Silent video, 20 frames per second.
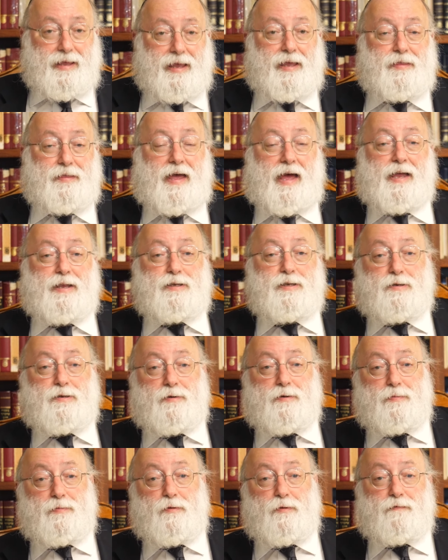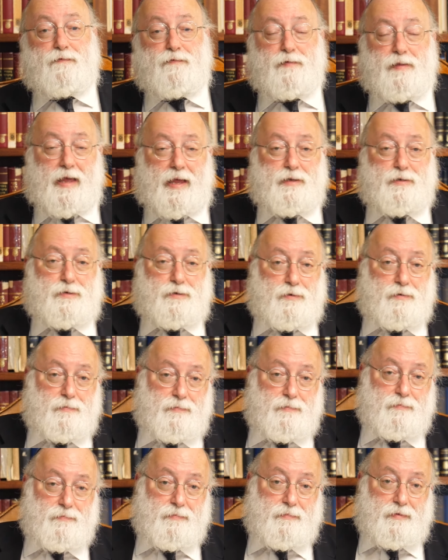And the answer, a beautiful answer,
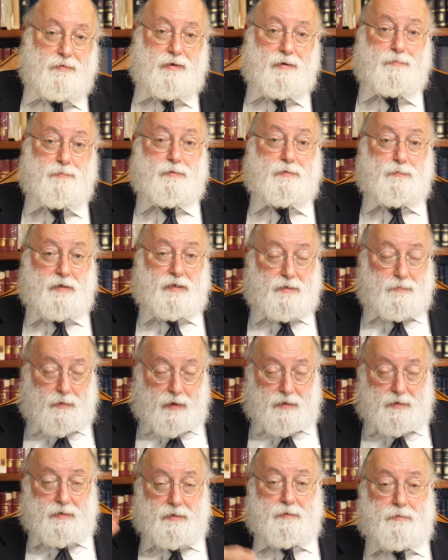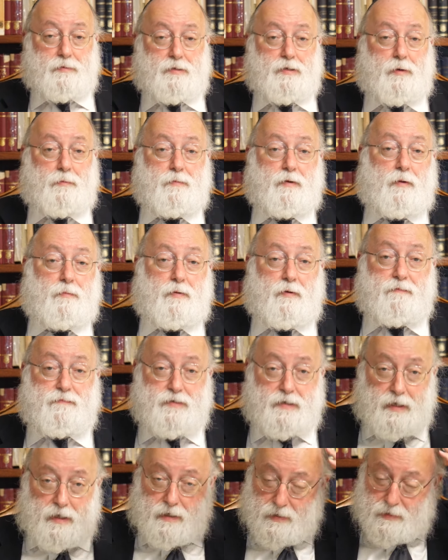that Rebbe speaks about in some number of
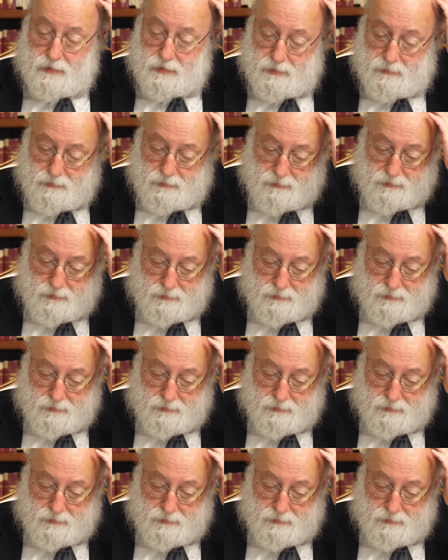sikhs,